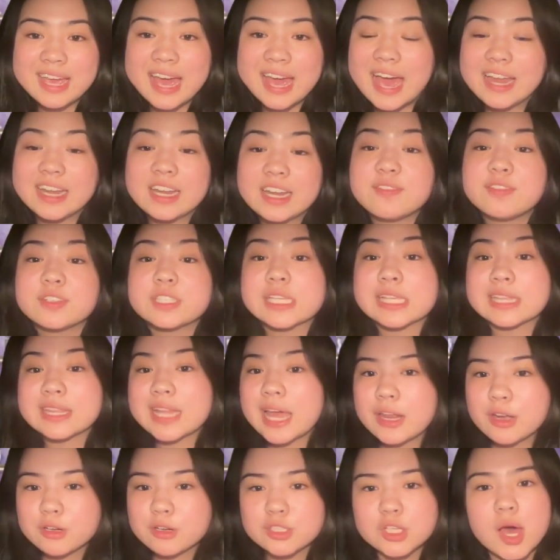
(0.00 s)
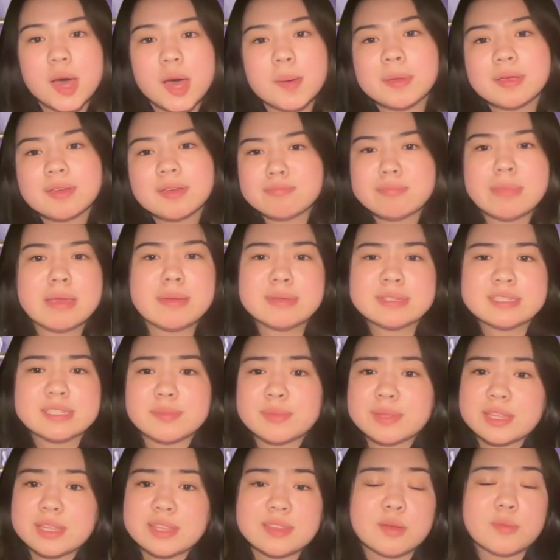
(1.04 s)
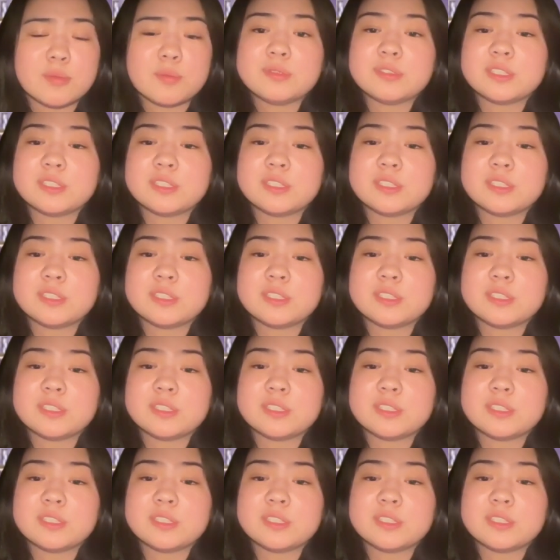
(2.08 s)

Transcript: And if it's a lighter topic, maybe something